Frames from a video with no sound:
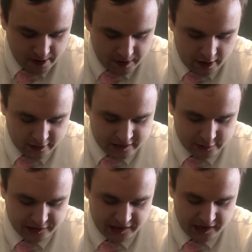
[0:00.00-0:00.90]
they are
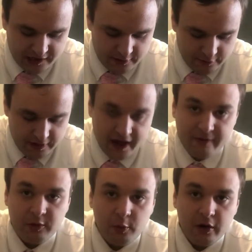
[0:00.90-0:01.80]
so seedy. You really
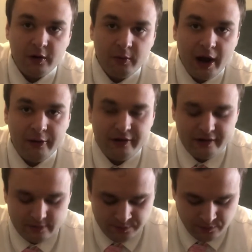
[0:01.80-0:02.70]
have to work around
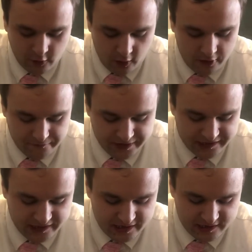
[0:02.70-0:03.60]
all of the
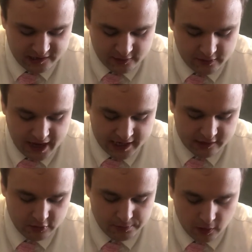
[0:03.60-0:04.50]
seeds to get
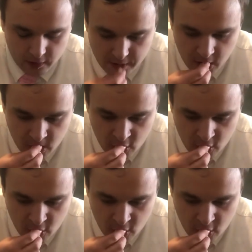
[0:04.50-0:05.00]
to the pulp.